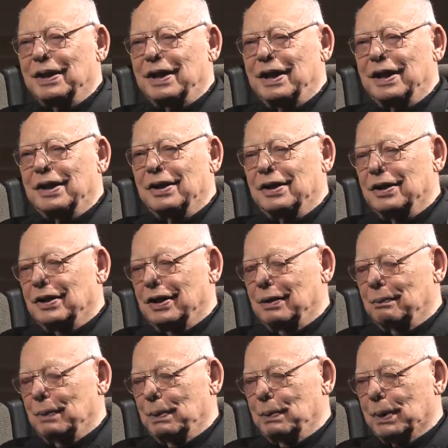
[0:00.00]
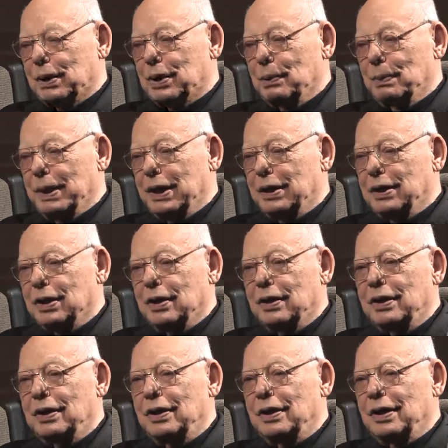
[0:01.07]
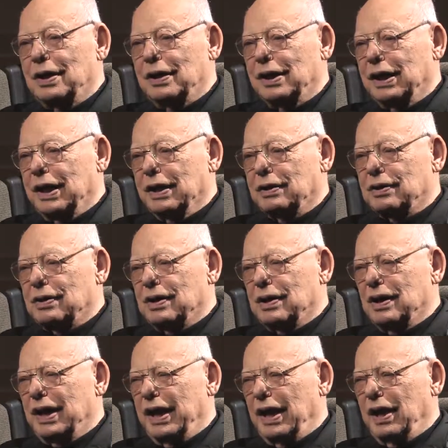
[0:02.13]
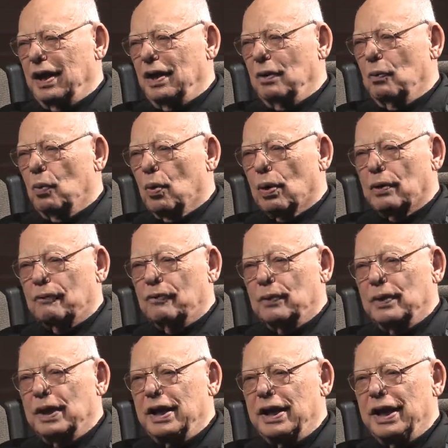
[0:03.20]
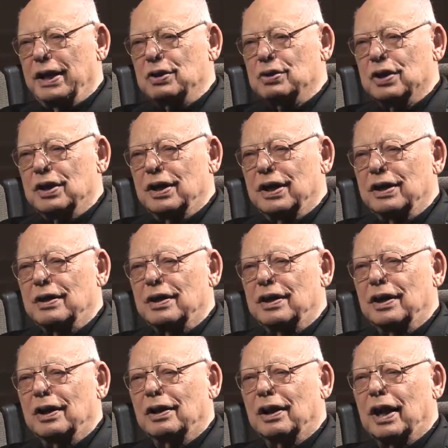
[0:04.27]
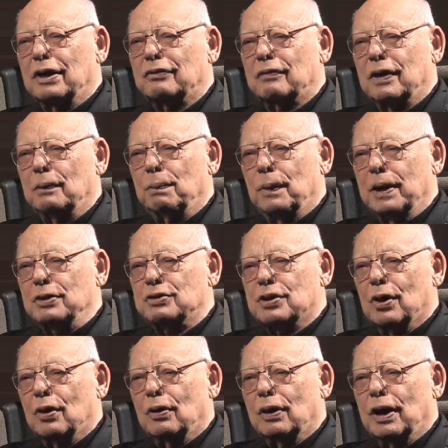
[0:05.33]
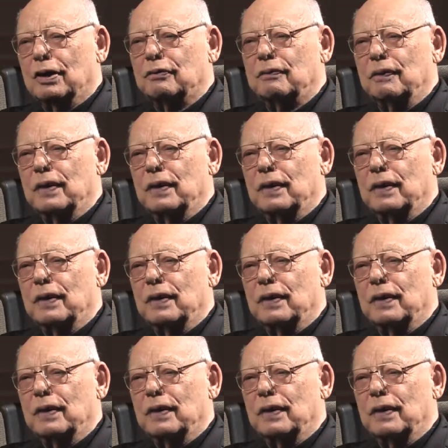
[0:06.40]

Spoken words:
And I remember coming in to get water for the engine at a place called Las